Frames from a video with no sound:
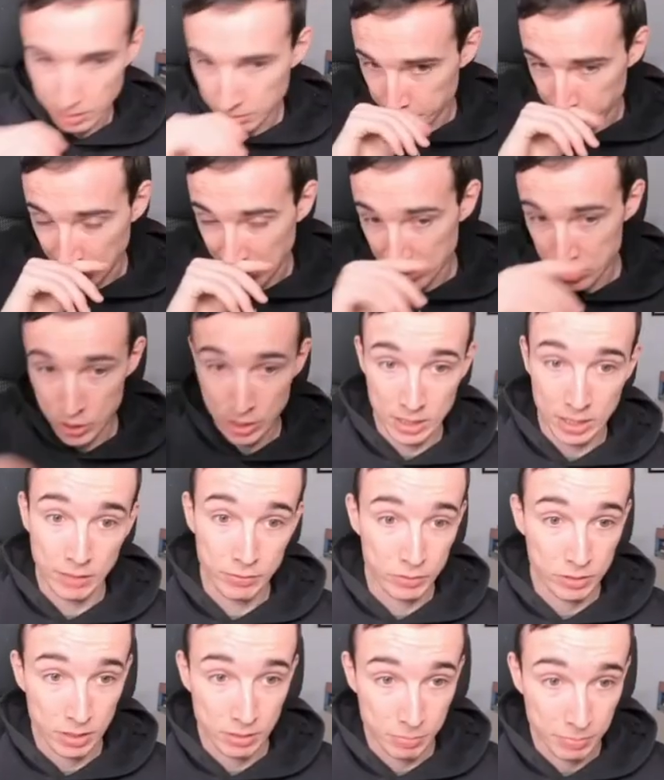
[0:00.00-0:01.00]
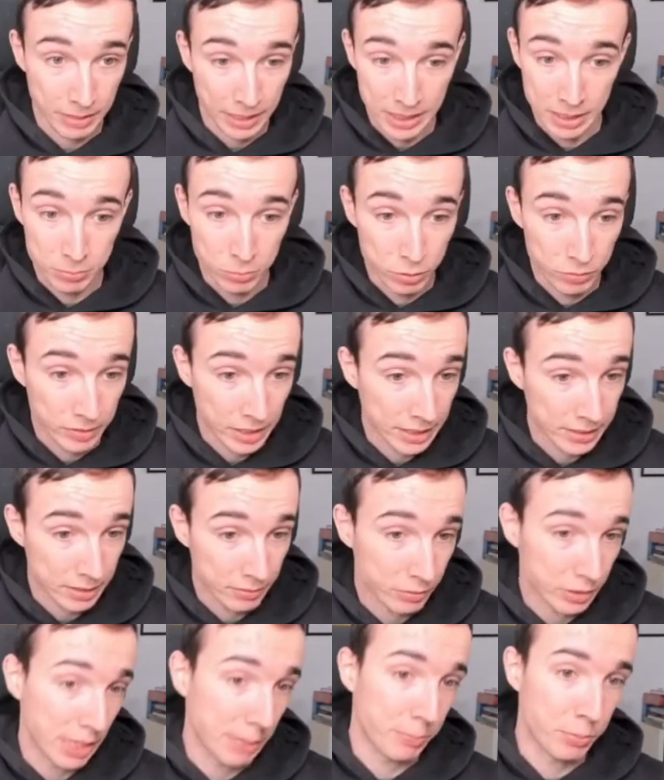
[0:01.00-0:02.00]
much, and after any move knight
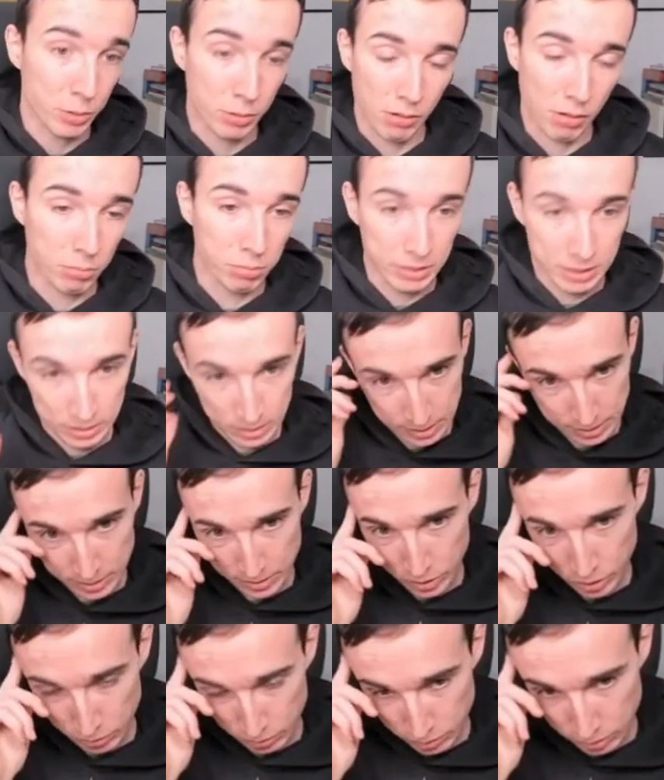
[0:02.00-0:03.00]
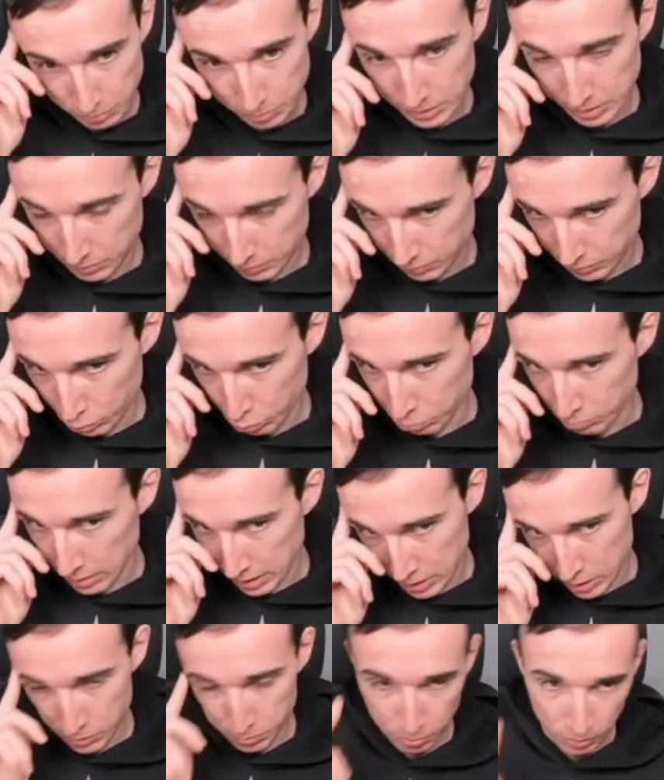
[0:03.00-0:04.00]
f3, probably this is also a bit too
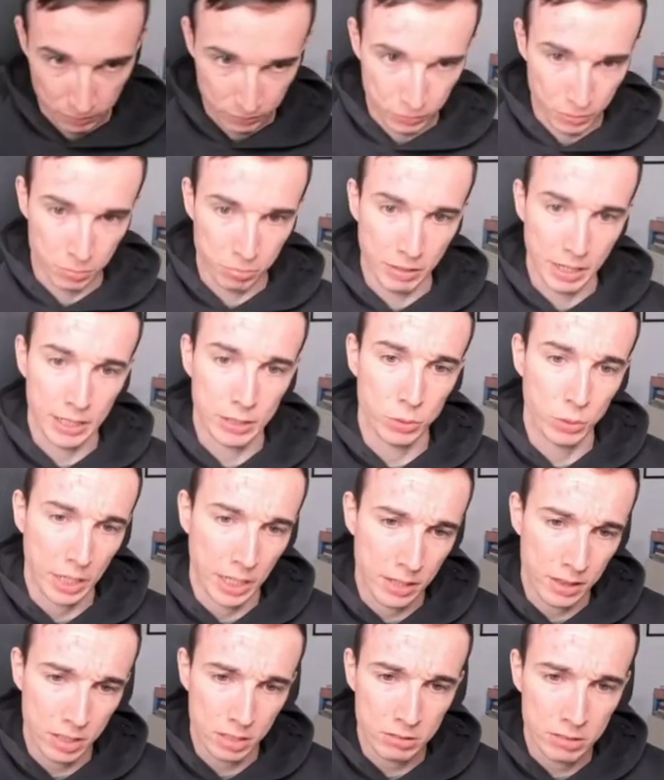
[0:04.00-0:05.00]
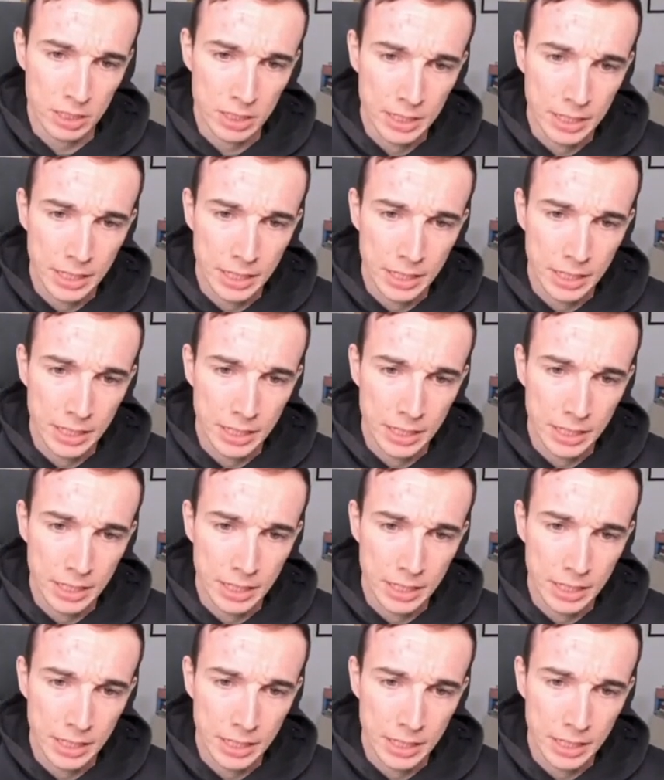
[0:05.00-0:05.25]
much for, for black to handle,